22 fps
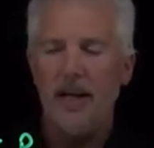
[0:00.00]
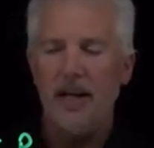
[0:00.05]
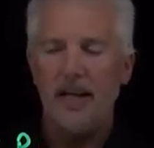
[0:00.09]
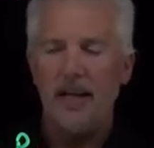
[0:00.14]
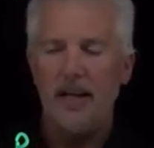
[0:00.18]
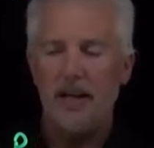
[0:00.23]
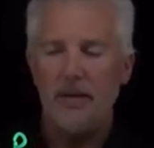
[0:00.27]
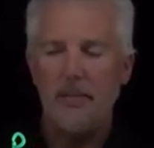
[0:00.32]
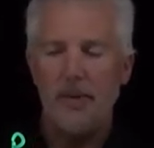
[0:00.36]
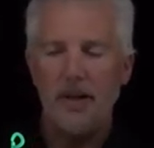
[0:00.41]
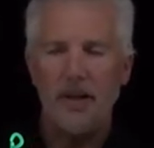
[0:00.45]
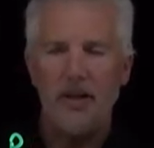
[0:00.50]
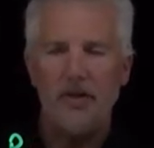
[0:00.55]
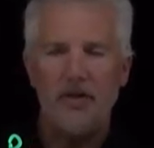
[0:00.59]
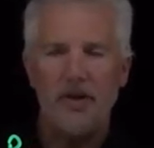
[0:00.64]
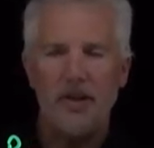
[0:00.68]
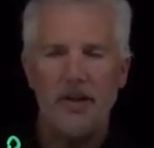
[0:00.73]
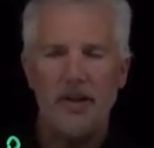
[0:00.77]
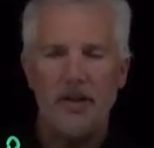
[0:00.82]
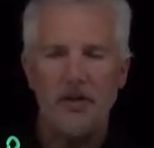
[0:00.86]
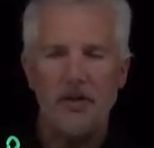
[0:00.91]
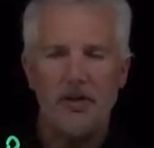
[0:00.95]
that immediately
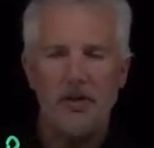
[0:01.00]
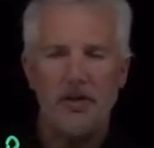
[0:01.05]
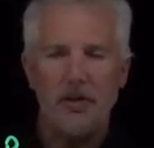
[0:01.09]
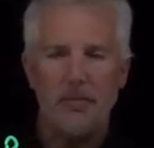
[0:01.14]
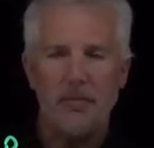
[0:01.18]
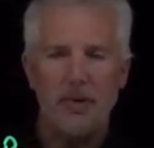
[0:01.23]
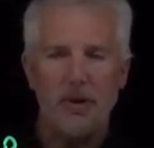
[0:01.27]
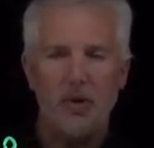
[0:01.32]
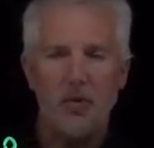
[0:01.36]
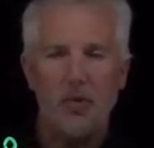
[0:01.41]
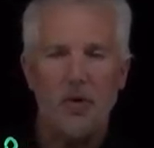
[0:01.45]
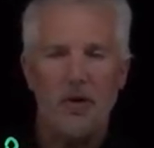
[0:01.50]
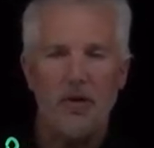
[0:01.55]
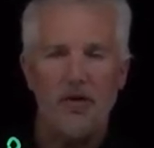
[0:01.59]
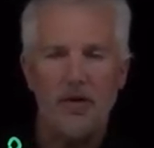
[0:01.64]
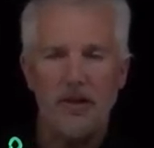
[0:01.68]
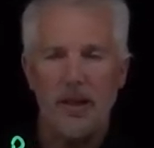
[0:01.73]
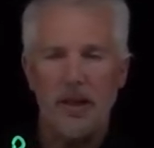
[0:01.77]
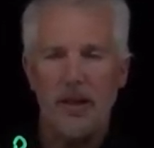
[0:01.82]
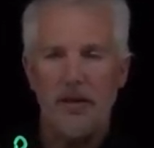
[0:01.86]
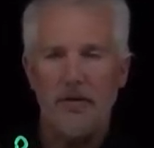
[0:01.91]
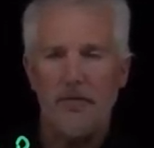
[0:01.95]
tells us something
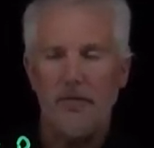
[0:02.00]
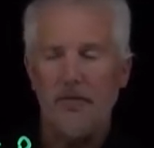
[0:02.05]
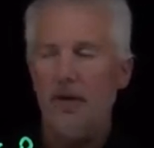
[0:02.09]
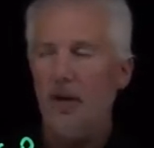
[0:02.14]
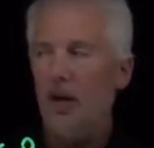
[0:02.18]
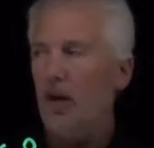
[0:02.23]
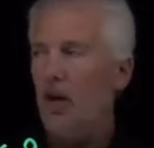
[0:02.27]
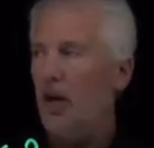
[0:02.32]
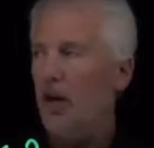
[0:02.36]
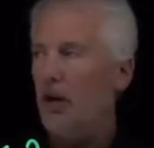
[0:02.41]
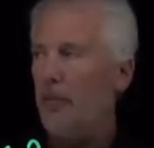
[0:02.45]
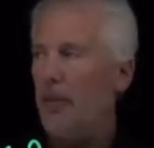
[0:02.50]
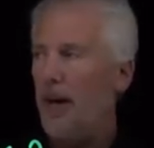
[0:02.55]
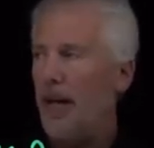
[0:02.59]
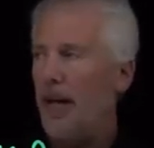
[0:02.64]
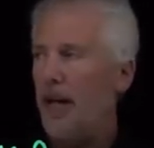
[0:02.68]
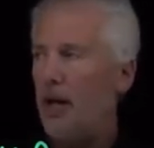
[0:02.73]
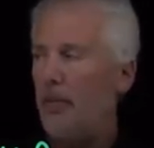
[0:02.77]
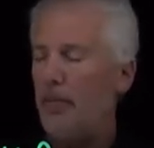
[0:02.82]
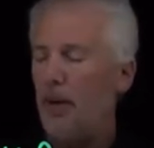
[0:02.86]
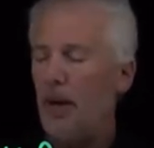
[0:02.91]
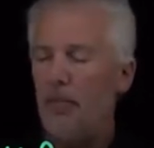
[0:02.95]
qualitative about
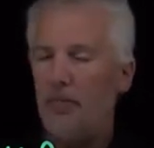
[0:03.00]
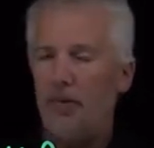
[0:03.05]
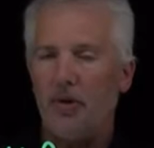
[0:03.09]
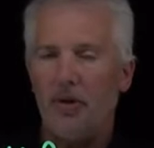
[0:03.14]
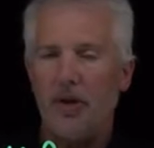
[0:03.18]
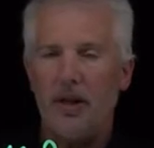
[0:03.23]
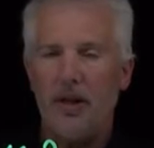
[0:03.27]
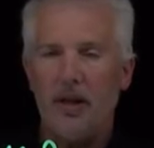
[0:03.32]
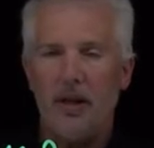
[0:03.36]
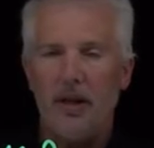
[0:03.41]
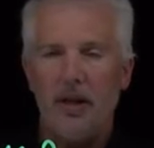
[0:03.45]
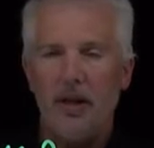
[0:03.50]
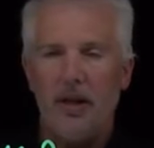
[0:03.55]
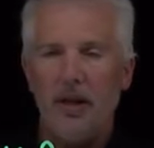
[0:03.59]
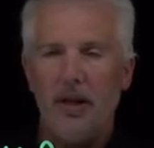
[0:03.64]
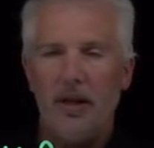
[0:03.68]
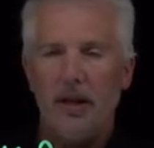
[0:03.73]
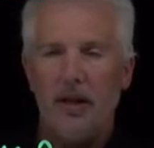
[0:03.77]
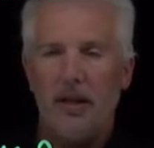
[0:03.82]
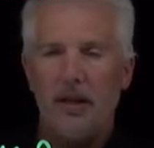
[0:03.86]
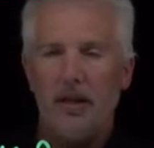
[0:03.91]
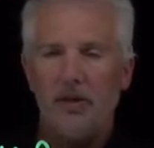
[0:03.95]
how populated
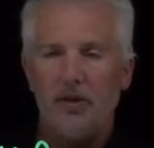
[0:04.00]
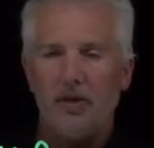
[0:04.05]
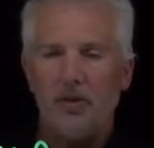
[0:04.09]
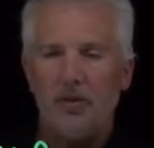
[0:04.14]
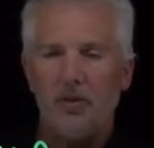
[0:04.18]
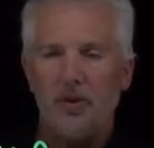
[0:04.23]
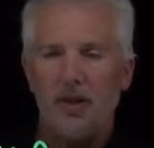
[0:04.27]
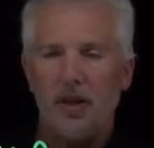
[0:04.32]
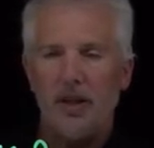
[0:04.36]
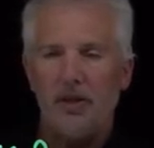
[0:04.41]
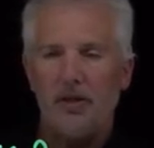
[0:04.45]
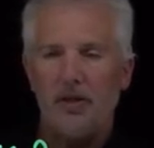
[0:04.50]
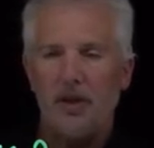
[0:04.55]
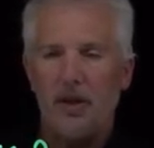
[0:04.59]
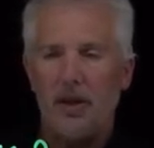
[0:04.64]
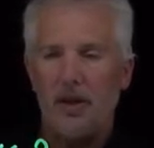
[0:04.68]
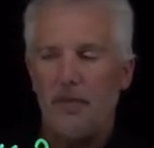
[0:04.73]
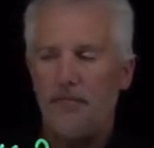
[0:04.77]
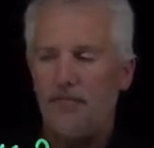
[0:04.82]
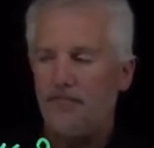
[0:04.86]
these two states are.